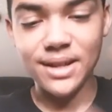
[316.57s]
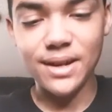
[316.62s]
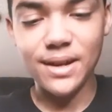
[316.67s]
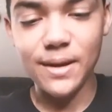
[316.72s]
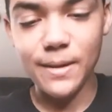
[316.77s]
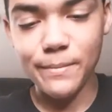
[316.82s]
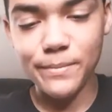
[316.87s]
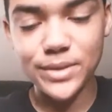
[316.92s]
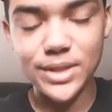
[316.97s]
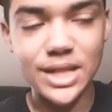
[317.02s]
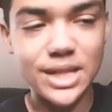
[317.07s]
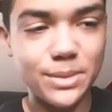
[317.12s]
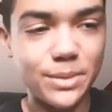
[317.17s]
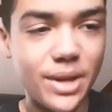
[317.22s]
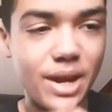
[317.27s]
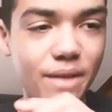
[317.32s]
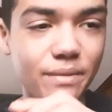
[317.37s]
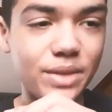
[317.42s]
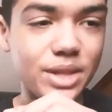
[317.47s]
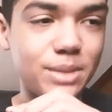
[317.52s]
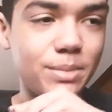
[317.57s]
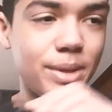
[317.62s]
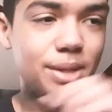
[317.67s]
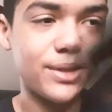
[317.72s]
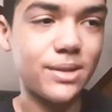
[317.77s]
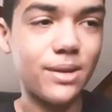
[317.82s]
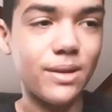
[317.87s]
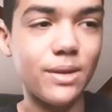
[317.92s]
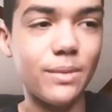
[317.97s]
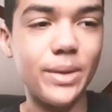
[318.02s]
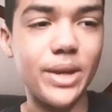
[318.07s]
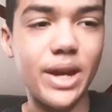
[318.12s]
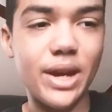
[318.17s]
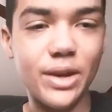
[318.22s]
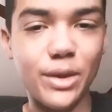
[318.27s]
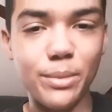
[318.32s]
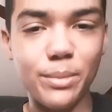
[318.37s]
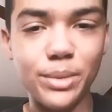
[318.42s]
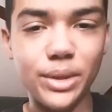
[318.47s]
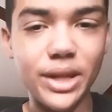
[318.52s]
Uh, since we have this piece on, we got
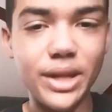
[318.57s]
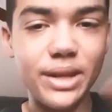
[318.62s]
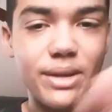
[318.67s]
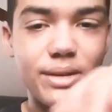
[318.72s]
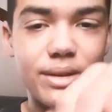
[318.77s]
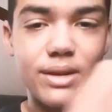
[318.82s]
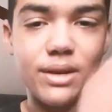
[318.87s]
our plate.